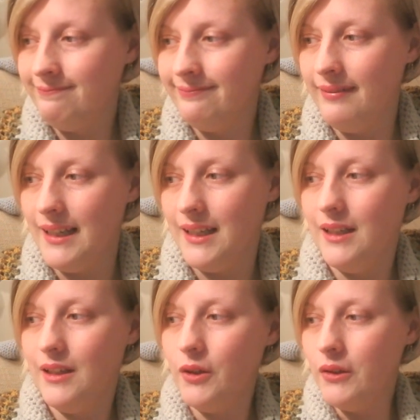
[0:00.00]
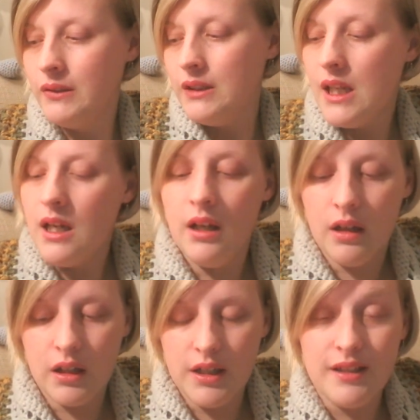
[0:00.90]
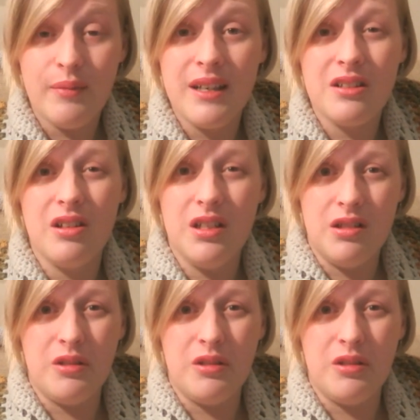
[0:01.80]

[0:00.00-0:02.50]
Thank you. Can you tell my anxiety's